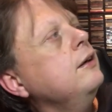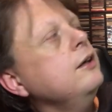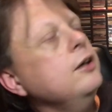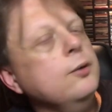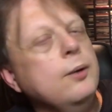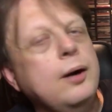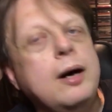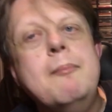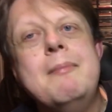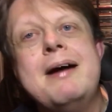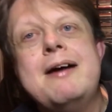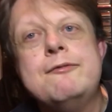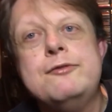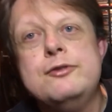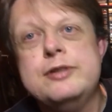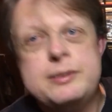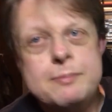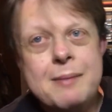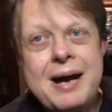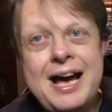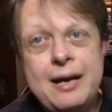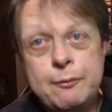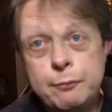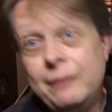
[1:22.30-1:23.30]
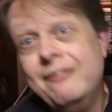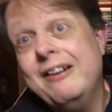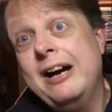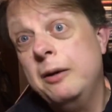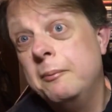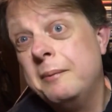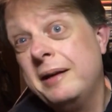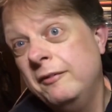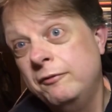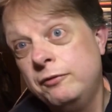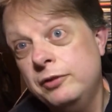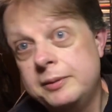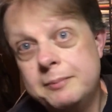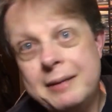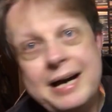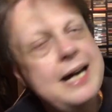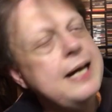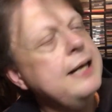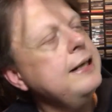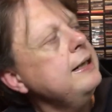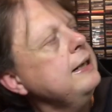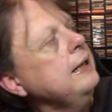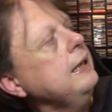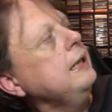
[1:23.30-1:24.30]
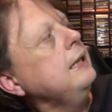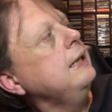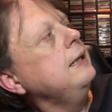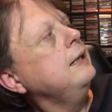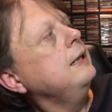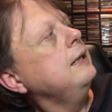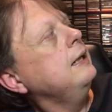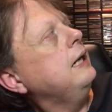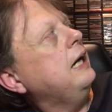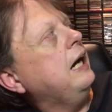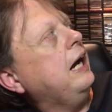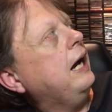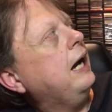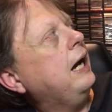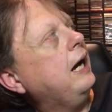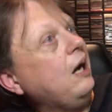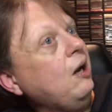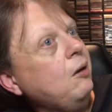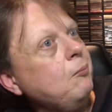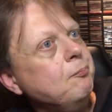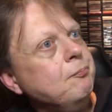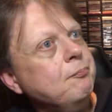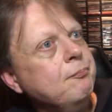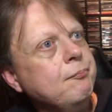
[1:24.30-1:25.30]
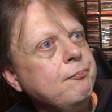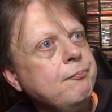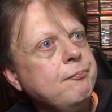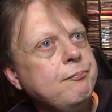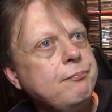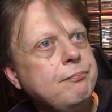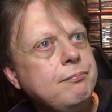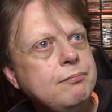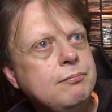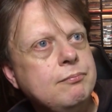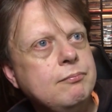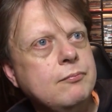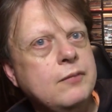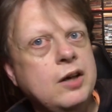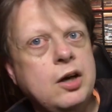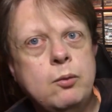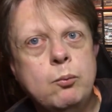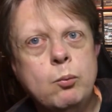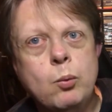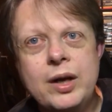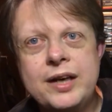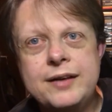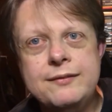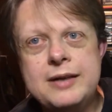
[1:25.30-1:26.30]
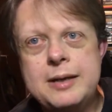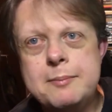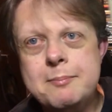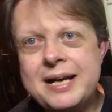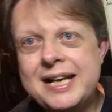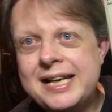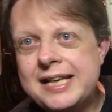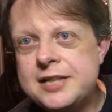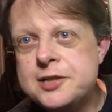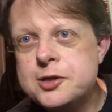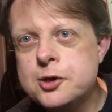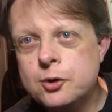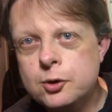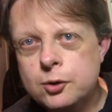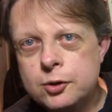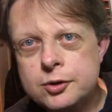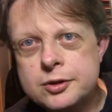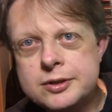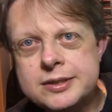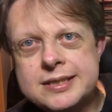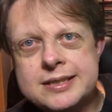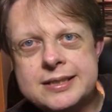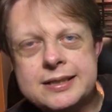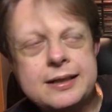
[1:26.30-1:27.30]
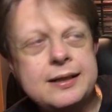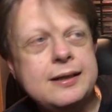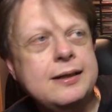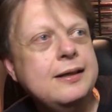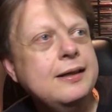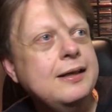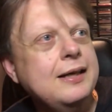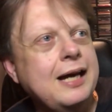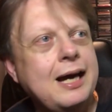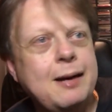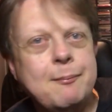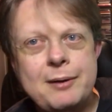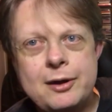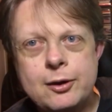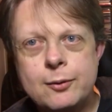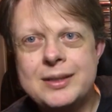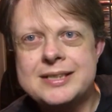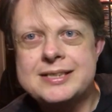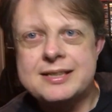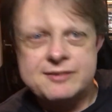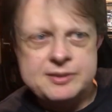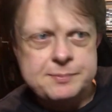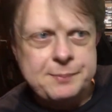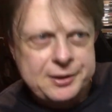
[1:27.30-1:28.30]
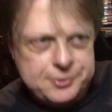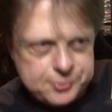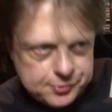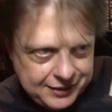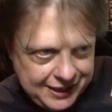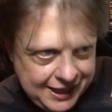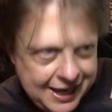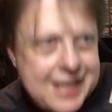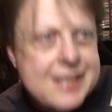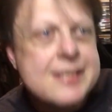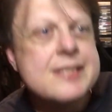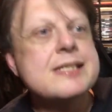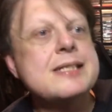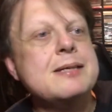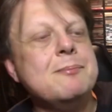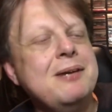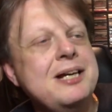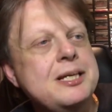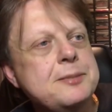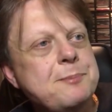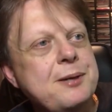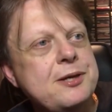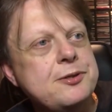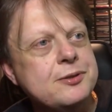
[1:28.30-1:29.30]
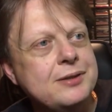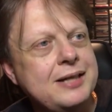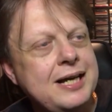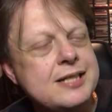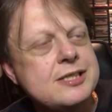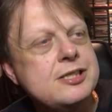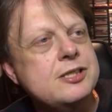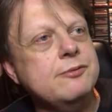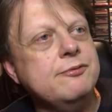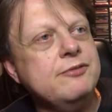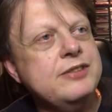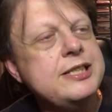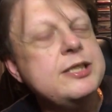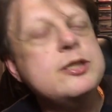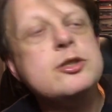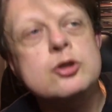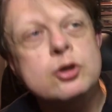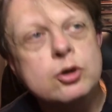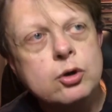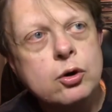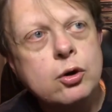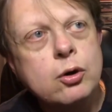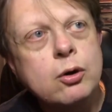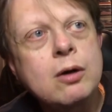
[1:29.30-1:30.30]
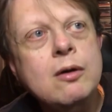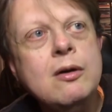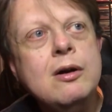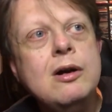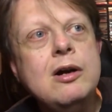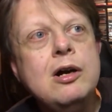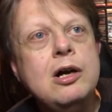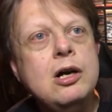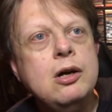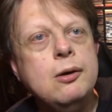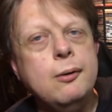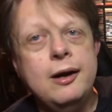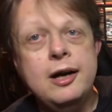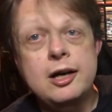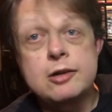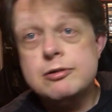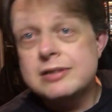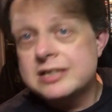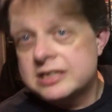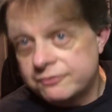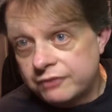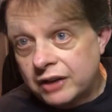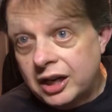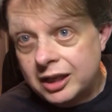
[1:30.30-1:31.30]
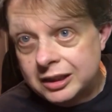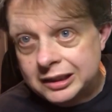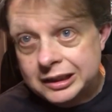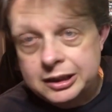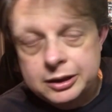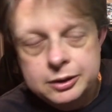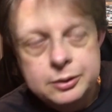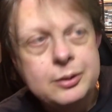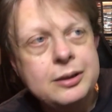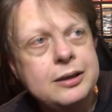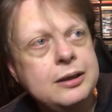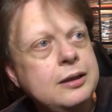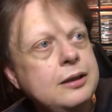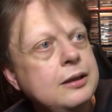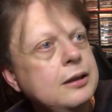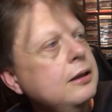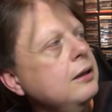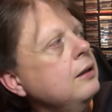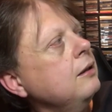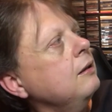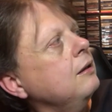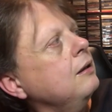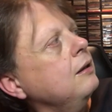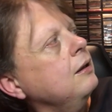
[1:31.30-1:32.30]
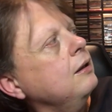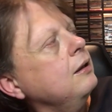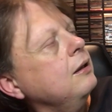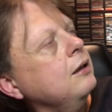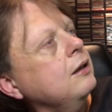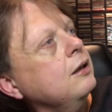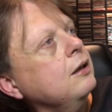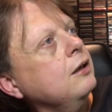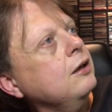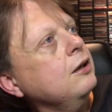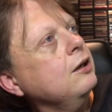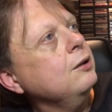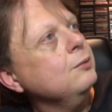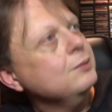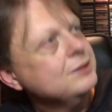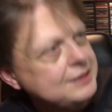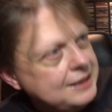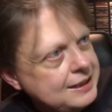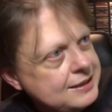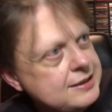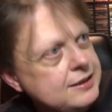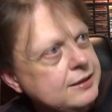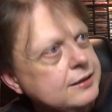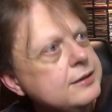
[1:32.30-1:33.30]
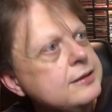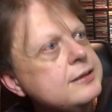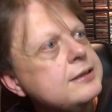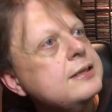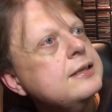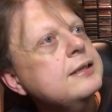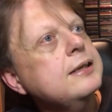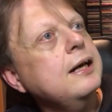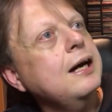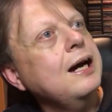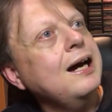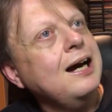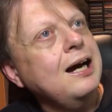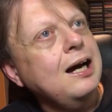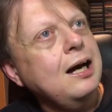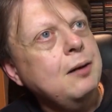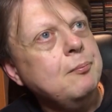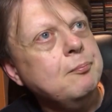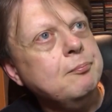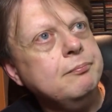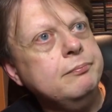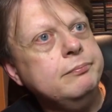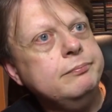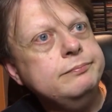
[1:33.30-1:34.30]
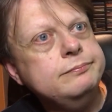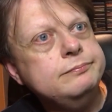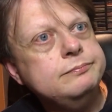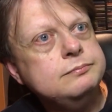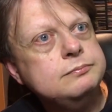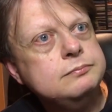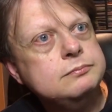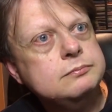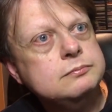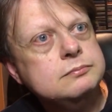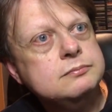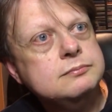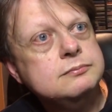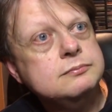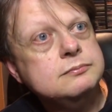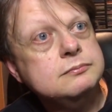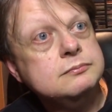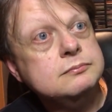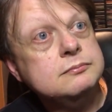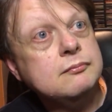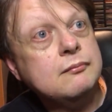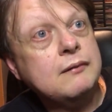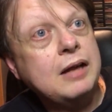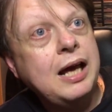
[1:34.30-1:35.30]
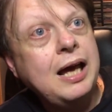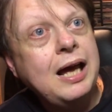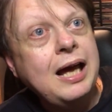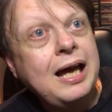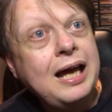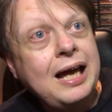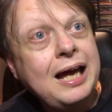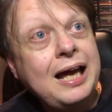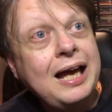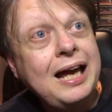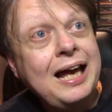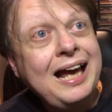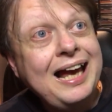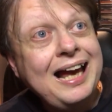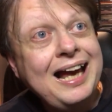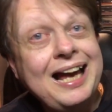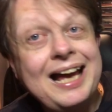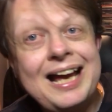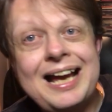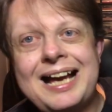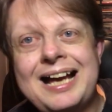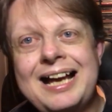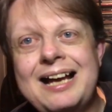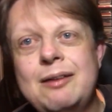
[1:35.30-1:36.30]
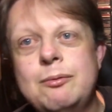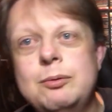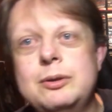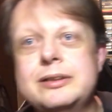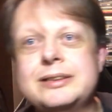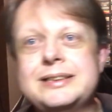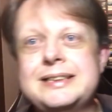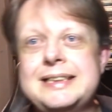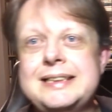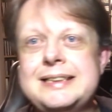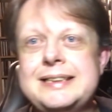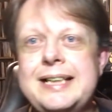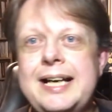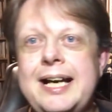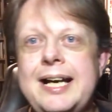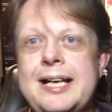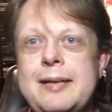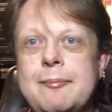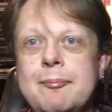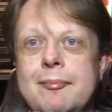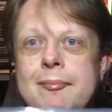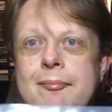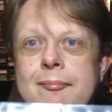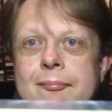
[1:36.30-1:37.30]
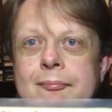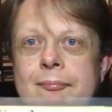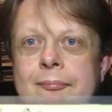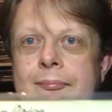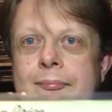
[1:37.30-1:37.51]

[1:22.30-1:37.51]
who are Manfred Mann without Manfred Mann, on one of their many tours. And they always have special guests, and their special guests on this tour were Chris Farlow, who was excellent. What's his name?